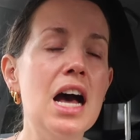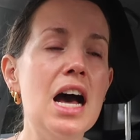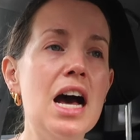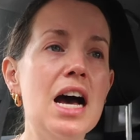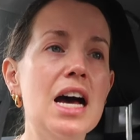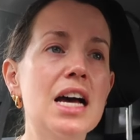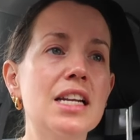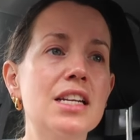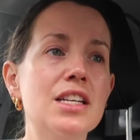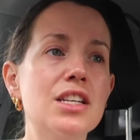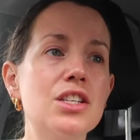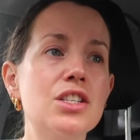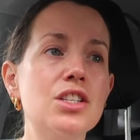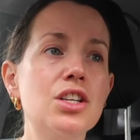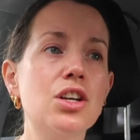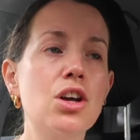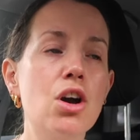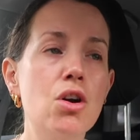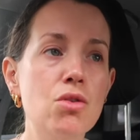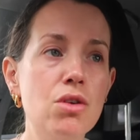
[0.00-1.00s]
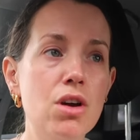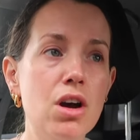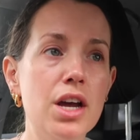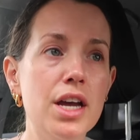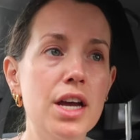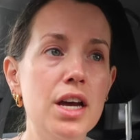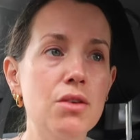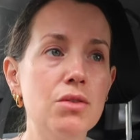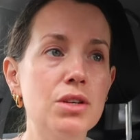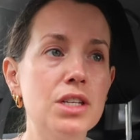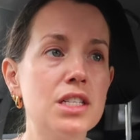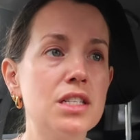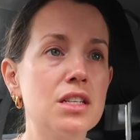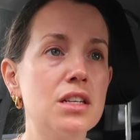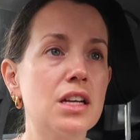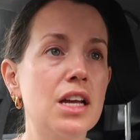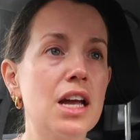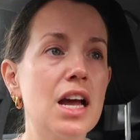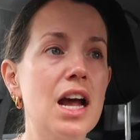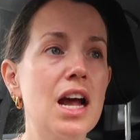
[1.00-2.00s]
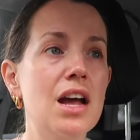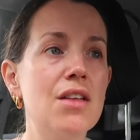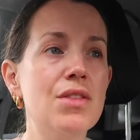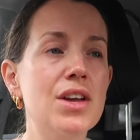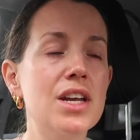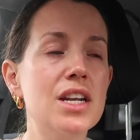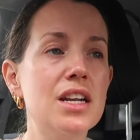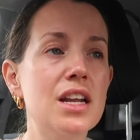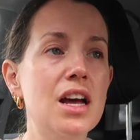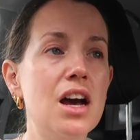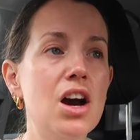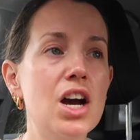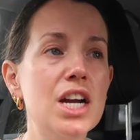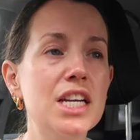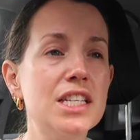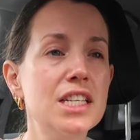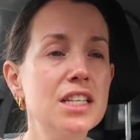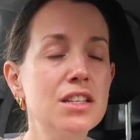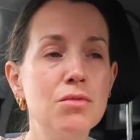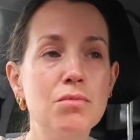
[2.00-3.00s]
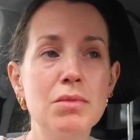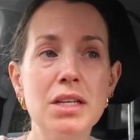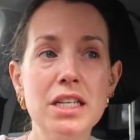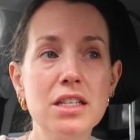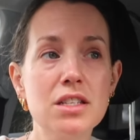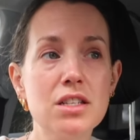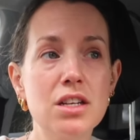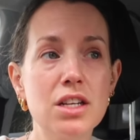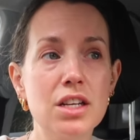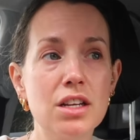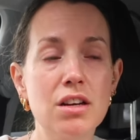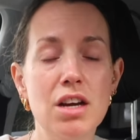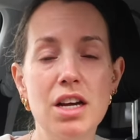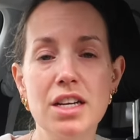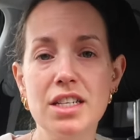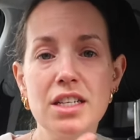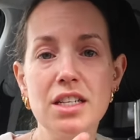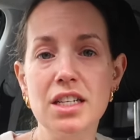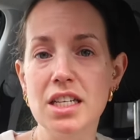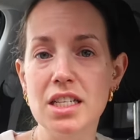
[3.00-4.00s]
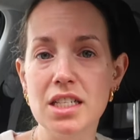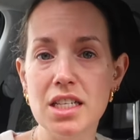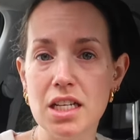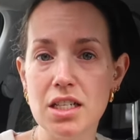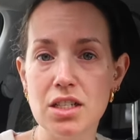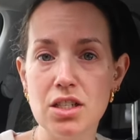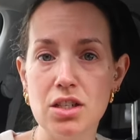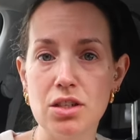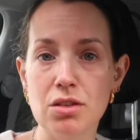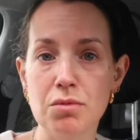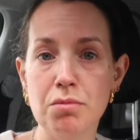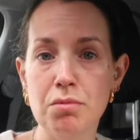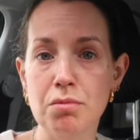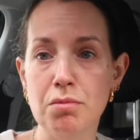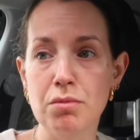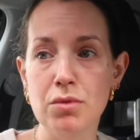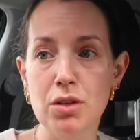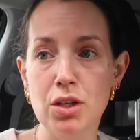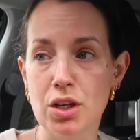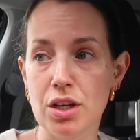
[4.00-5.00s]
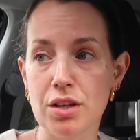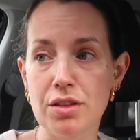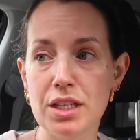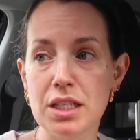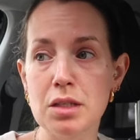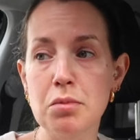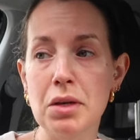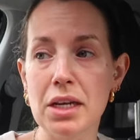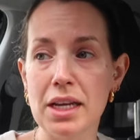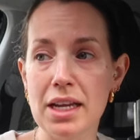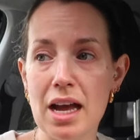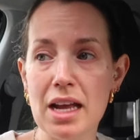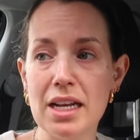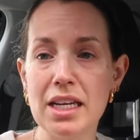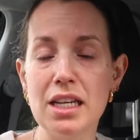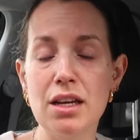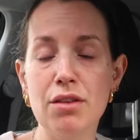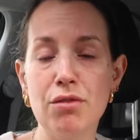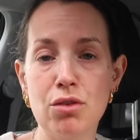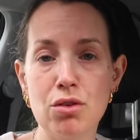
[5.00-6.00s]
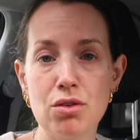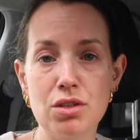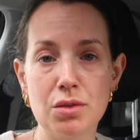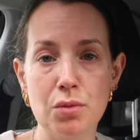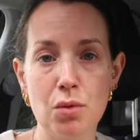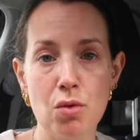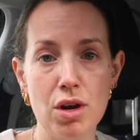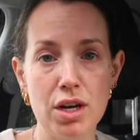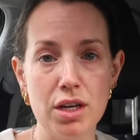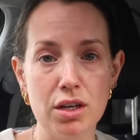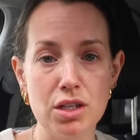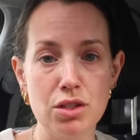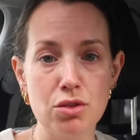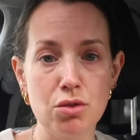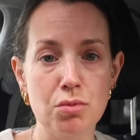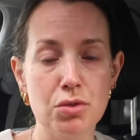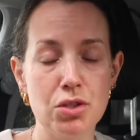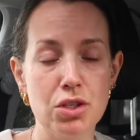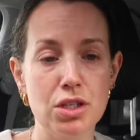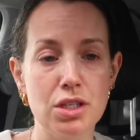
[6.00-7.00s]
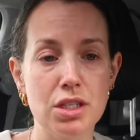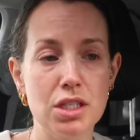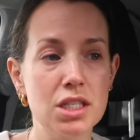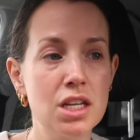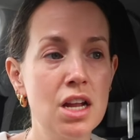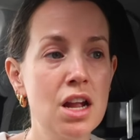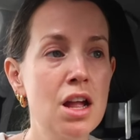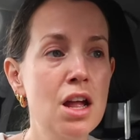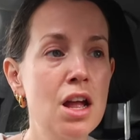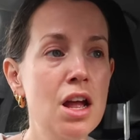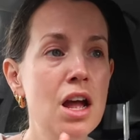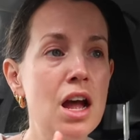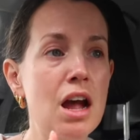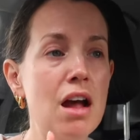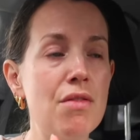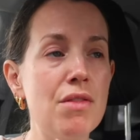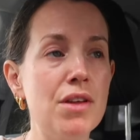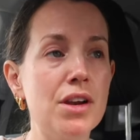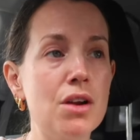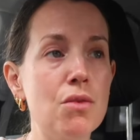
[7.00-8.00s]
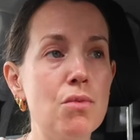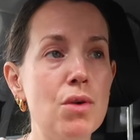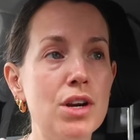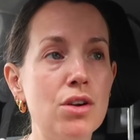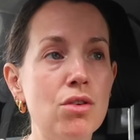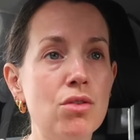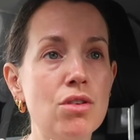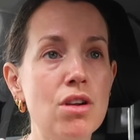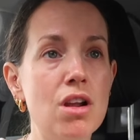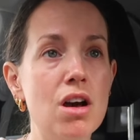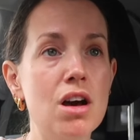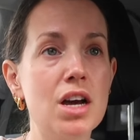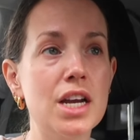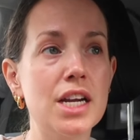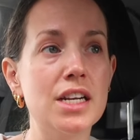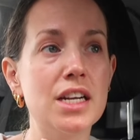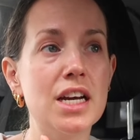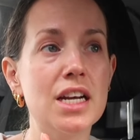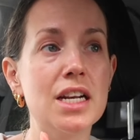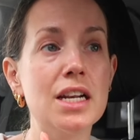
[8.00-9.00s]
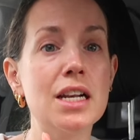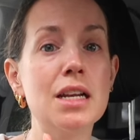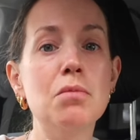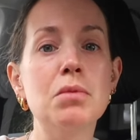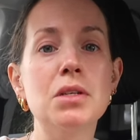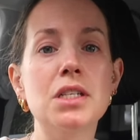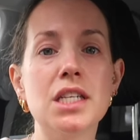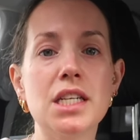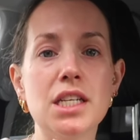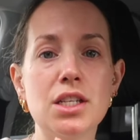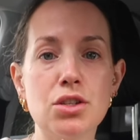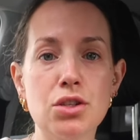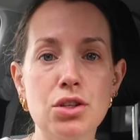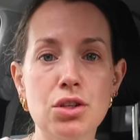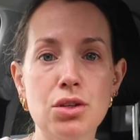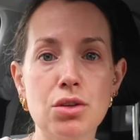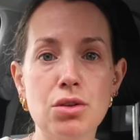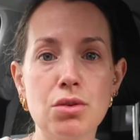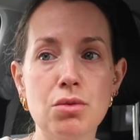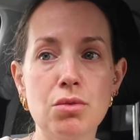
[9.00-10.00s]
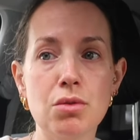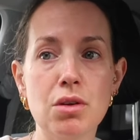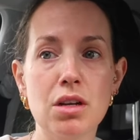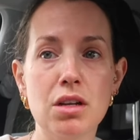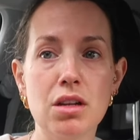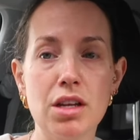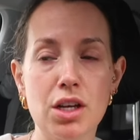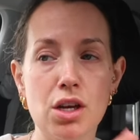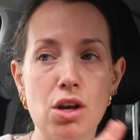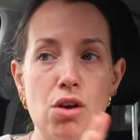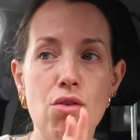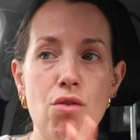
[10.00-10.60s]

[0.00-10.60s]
And Colt Geyer I wanted to look at. And then I didn't intend to look at this, but Ganni have got some quite nice options. And then I went online and Liberty do like a